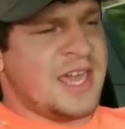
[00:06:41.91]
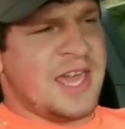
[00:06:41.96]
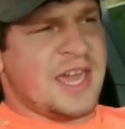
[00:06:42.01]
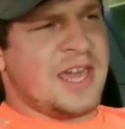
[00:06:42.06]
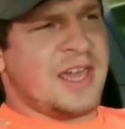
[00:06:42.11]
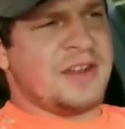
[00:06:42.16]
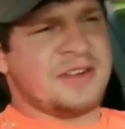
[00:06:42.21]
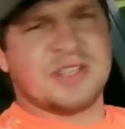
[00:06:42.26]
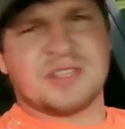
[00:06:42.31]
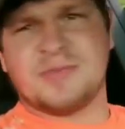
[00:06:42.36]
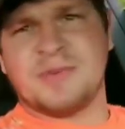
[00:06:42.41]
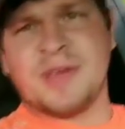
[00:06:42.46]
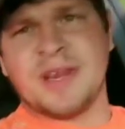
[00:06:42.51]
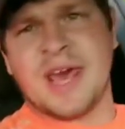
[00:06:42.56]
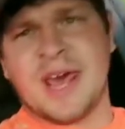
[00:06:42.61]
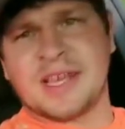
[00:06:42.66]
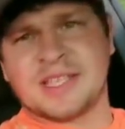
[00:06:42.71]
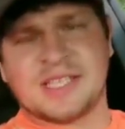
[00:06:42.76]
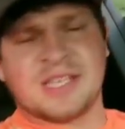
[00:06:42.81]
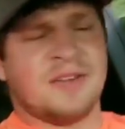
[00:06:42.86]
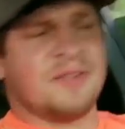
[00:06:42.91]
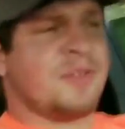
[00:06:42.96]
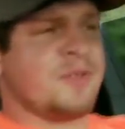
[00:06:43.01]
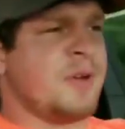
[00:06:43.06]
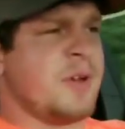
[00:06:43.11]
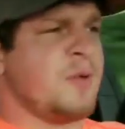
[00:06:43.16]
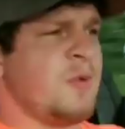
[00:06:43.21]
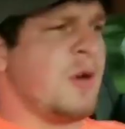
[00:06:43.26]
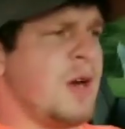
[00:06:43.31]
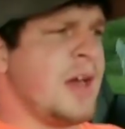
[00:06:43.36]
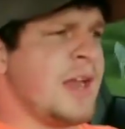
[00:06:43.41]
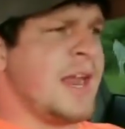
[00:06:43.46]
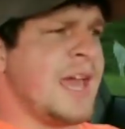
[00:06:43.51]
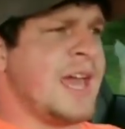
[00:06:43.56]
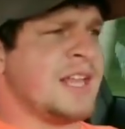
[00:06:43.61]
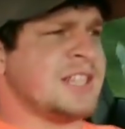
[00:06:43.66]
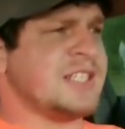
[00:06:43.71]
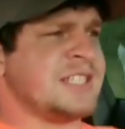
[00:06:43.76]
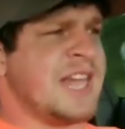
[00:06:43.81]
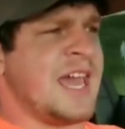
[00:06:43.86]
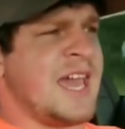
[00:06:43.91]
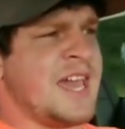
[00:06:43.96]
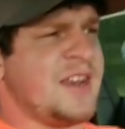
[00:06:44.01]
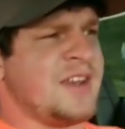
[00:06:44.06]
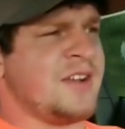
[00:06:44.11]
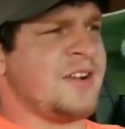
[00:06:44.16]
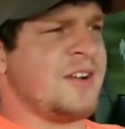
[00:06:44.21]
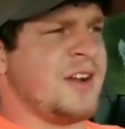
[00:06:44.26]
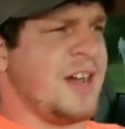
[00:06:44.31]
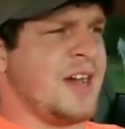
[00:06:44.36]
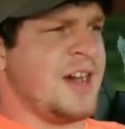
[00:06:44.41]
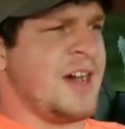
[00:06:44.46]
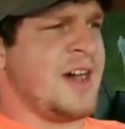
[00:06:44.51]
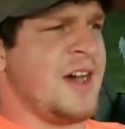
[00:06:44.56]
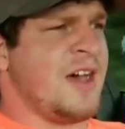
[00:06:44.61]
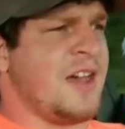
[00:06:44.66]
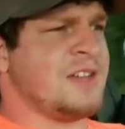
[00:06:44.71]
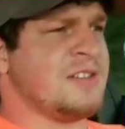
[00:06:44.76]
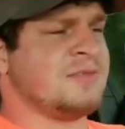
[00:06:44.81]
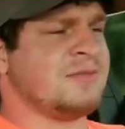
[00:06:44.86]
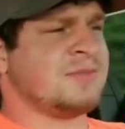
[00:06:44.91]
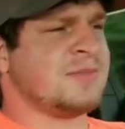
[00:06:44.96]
Ken, Speed Addict 731 and Xander, I